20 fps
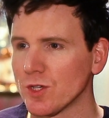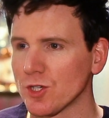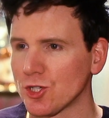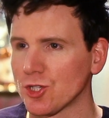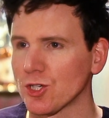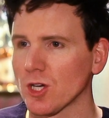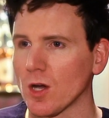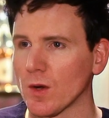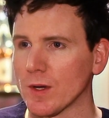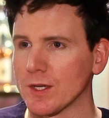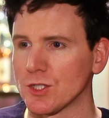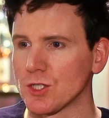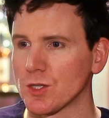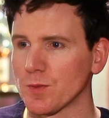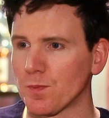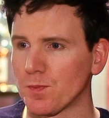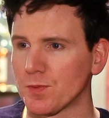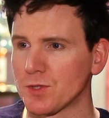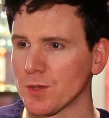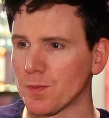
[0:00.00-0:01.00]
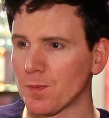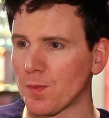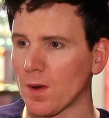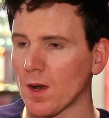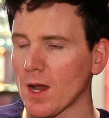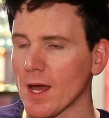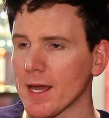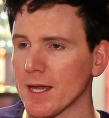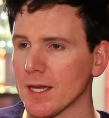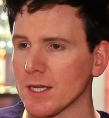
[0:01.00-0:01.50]
this show and to
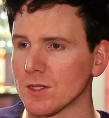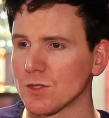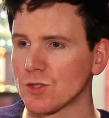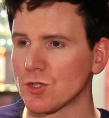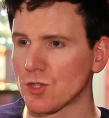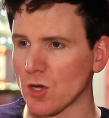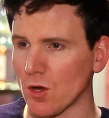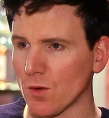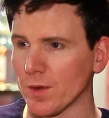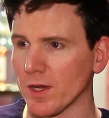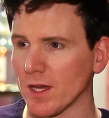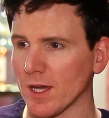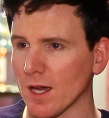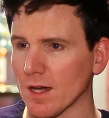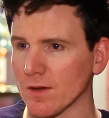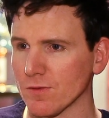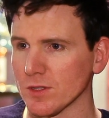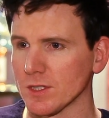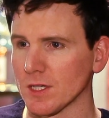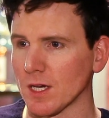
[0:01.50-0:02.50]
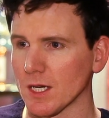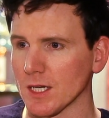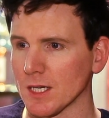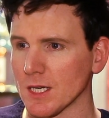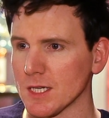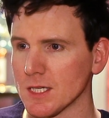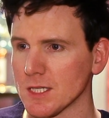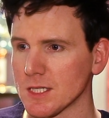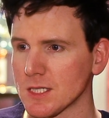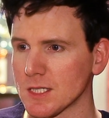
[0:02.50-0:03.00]
play Tommy every night
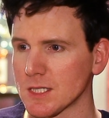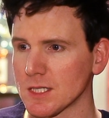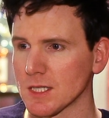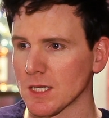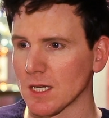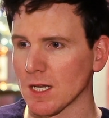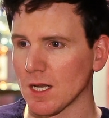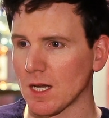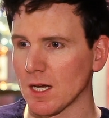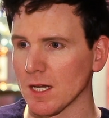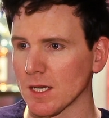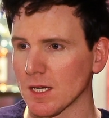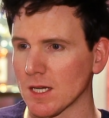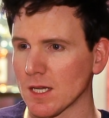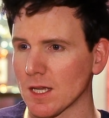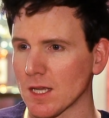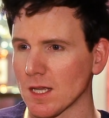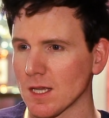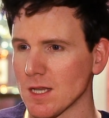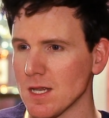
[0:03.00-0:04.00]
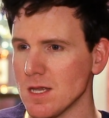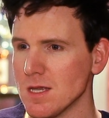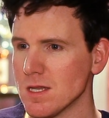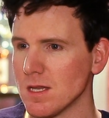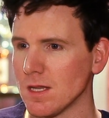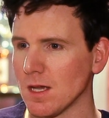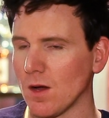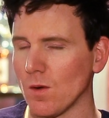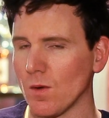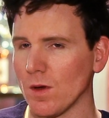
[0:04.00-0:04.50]
is like
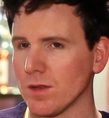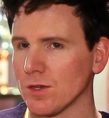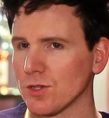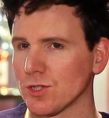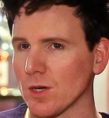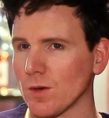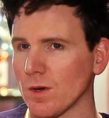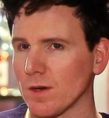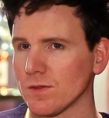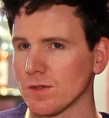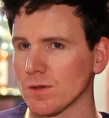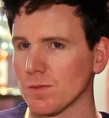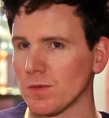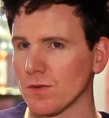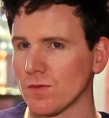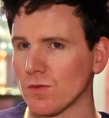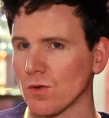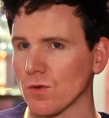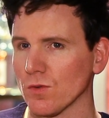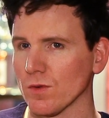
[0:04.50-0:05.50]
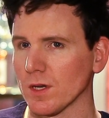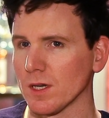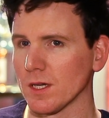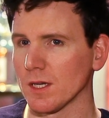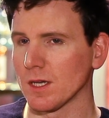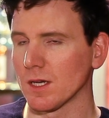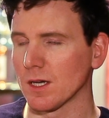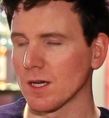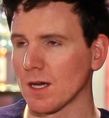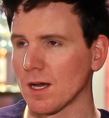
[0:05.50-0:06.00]
no other show I've done before,
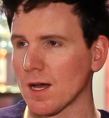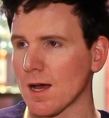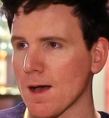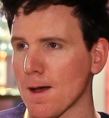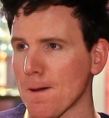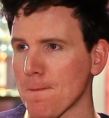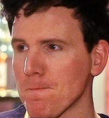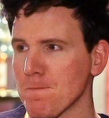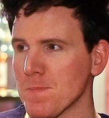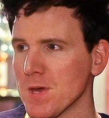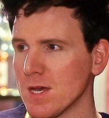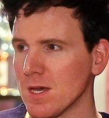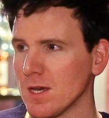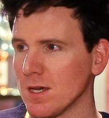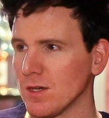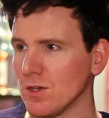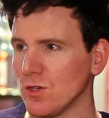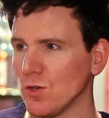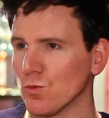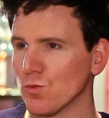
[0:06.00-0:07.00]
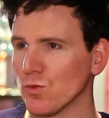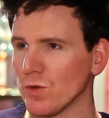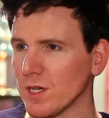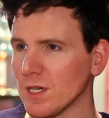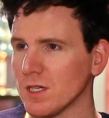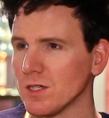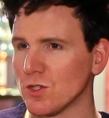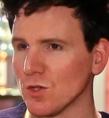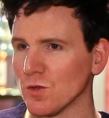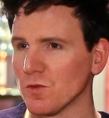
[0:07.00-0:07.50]
really. You
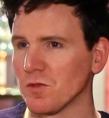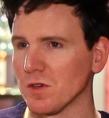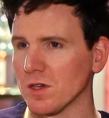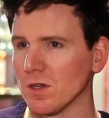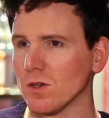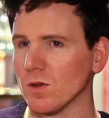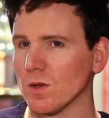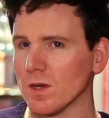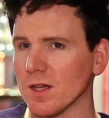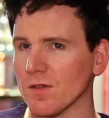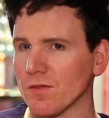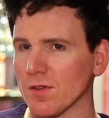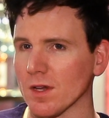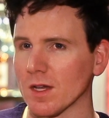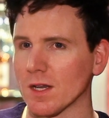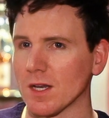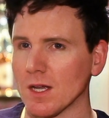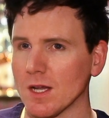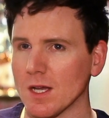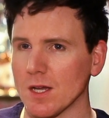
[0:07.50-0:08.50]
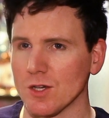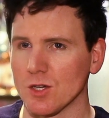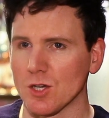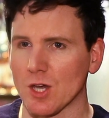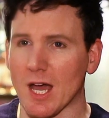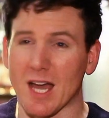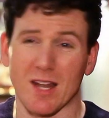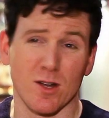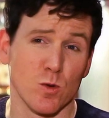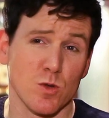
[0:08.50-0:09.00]
really do feel you live it.
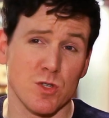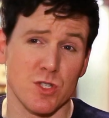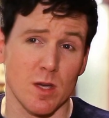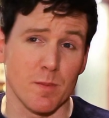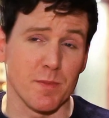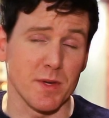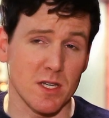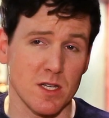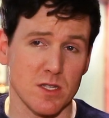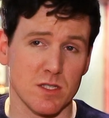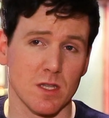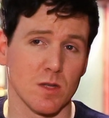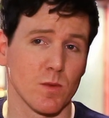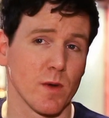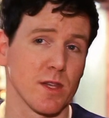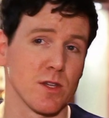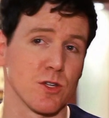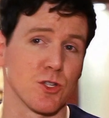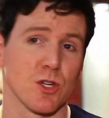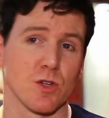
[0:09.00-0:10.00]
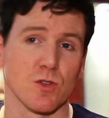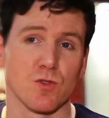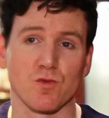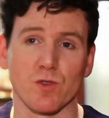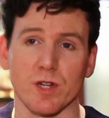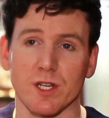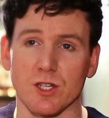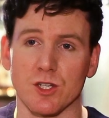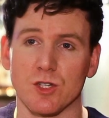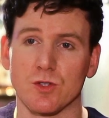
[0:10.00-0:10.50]
And also, because of the way the show's
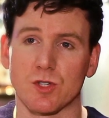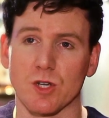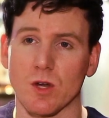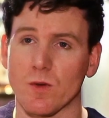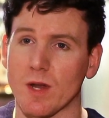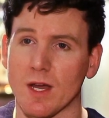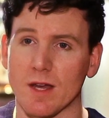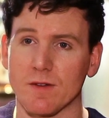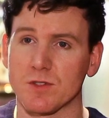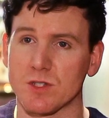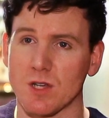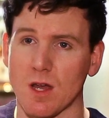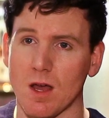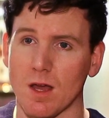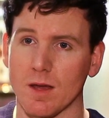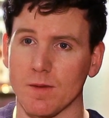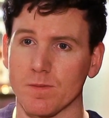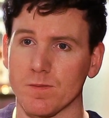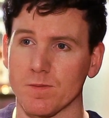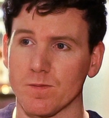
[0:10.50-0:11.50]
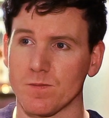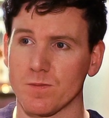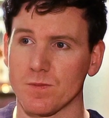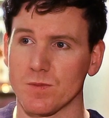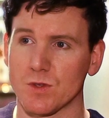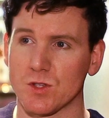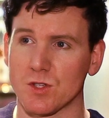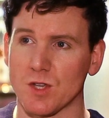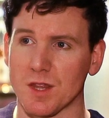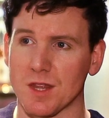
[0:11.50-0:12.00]
written, you don't have time
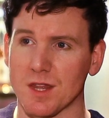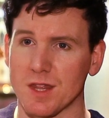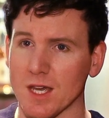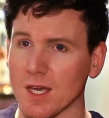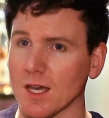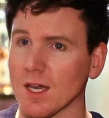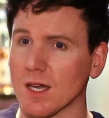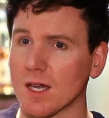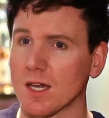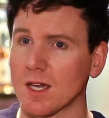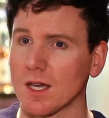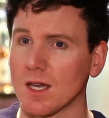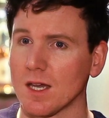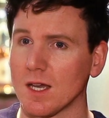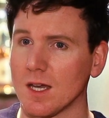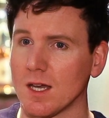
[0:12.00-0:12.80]
to think